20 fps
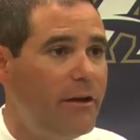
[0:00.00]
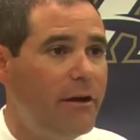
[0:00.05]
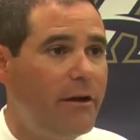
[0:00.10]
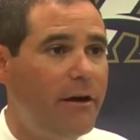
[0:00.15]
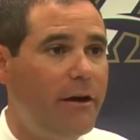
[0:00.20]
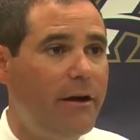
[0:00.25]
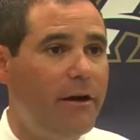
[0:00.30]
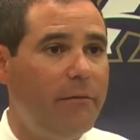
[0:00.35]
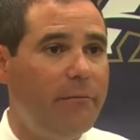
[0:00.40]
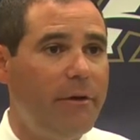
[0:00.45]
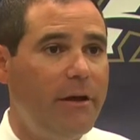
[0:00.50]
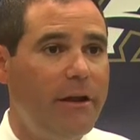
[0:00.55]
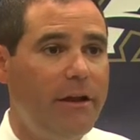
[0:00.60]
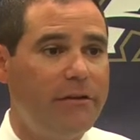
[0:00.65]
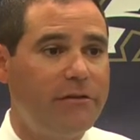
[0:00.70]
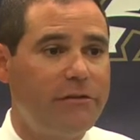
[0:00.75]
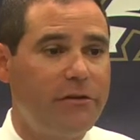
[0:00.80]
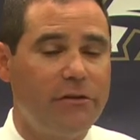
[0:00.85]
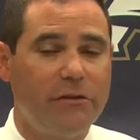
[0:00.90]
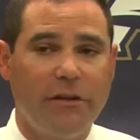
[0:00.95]
And
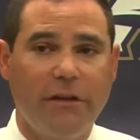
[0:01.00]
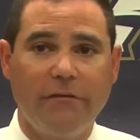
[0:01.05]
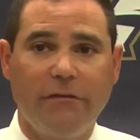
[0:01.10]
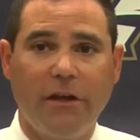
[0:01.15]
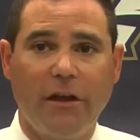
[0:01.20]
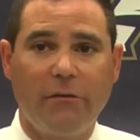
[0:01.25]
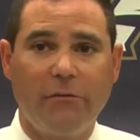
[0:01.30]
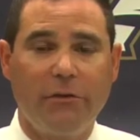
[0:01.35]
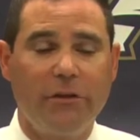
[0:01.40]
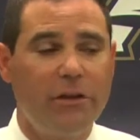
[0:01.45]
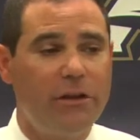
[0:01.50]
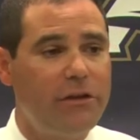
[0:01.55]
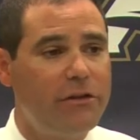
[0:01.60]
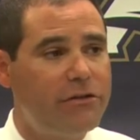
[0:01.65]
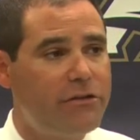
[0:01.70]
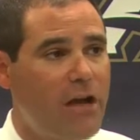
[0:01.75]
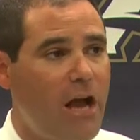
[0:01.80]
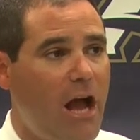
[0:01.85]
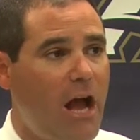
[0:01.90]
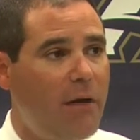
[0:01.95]
they certainly have done a really
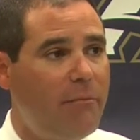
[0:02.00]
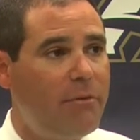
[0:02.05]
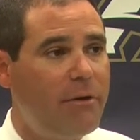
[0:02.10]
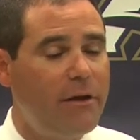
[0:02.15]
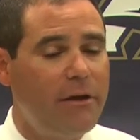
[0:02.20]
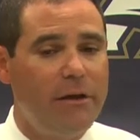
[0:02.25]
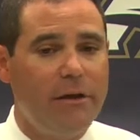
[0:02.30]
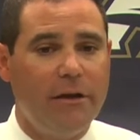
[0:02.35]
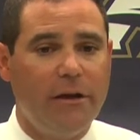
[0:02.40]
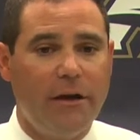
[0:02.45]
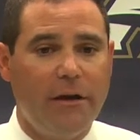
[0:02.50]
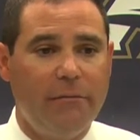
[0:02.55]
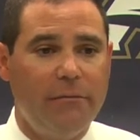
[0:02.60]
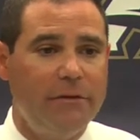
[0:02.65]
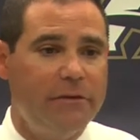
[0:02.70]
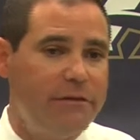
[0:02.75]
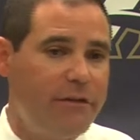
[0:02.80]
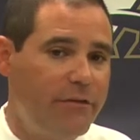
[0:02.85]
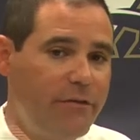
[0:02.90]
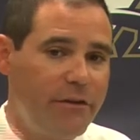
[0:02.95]
good job.
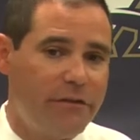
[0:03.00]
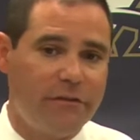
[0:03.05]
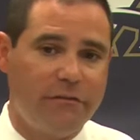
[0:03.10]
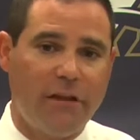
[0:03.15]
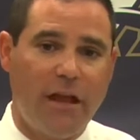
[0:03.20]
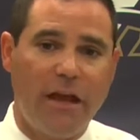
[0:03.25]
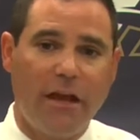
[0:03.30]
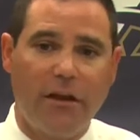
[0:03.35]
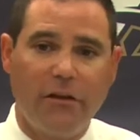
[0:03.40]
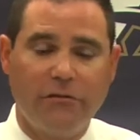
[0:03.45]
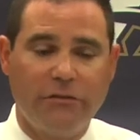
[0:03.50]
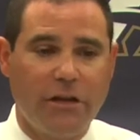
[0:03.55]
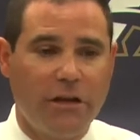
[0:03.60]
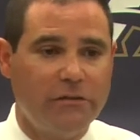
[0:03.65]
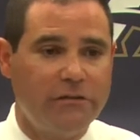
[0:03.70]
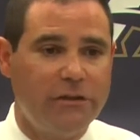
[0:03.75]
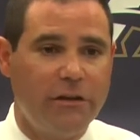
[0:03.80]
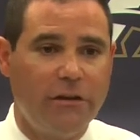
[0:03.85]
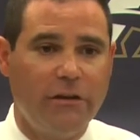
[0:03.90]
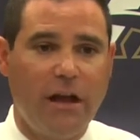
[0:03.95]
His defensive line coach,
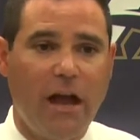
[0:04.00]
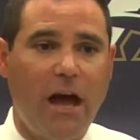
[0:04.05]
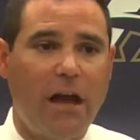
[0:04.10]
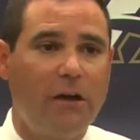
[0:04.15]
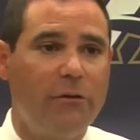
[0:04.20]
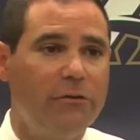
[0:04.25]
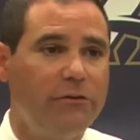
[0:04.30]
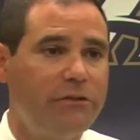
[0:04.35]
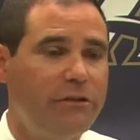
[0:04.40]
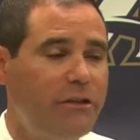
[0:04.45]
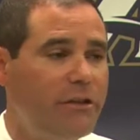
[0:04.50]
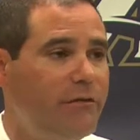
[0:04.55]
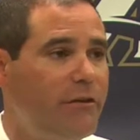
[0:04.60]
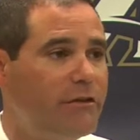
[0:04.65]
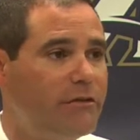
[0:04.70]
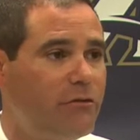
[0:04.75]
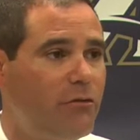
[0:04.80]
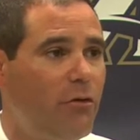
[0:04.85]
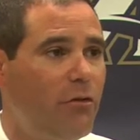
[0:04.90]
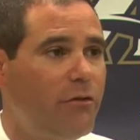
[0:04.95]
Coach Delgado, was a
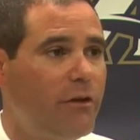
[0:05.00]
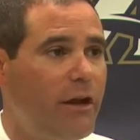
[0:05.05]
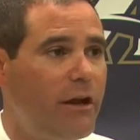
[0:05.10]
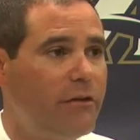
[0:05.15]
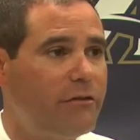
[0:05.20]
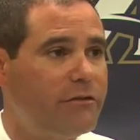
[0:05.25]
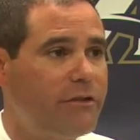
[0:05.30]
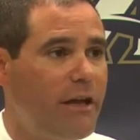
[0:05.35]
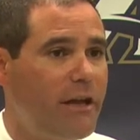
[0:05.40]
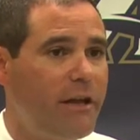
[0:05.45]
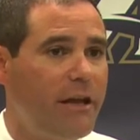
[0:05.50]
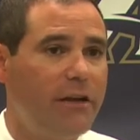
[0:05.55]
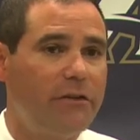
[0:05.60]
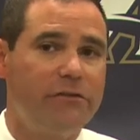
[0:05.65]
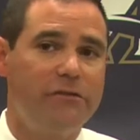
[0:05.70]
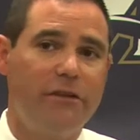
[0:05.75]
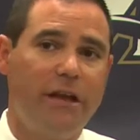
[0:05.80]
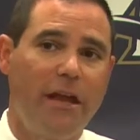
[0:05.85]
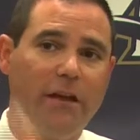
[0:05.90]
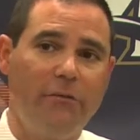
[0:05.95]
defensive coordinator at San Diego
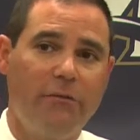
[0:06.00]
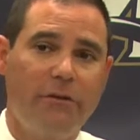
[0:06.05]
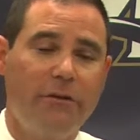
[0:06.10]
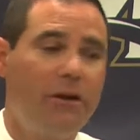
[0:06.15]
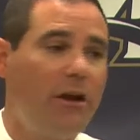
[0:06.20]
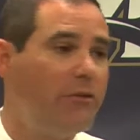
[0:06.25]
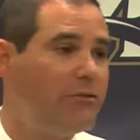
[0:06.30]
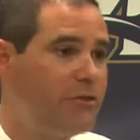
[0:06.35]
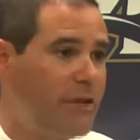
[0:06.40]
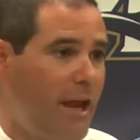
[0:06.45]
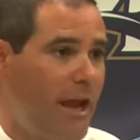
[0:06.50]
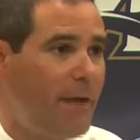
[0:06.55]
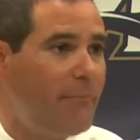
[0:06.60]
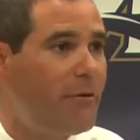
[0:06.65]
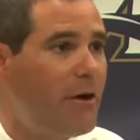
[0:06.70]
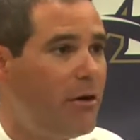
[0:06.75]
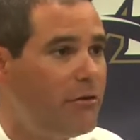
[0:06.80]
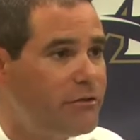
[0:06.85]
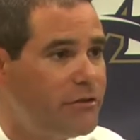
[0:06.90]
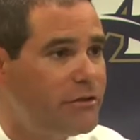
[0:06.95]
State when Coach
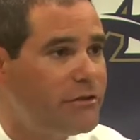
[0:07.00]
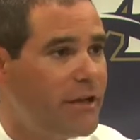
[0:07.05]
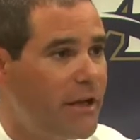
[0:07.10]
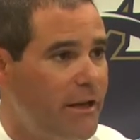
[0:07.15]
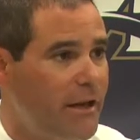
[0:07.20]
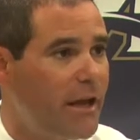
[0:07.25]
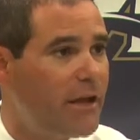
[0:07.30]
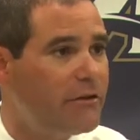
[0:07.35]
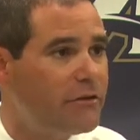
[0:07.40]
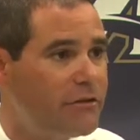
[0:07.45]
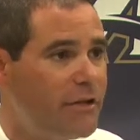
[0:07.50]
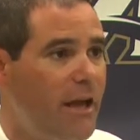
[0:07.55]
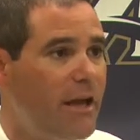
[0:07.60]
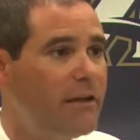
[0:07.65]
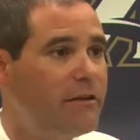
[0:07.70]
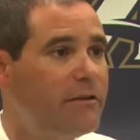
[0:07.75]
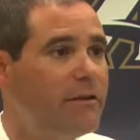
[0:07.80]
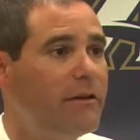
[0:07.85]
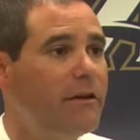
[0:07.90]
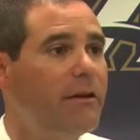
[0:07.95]
Camp coached at San Diego
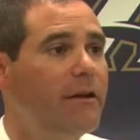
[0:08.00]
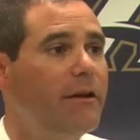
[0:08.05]
State.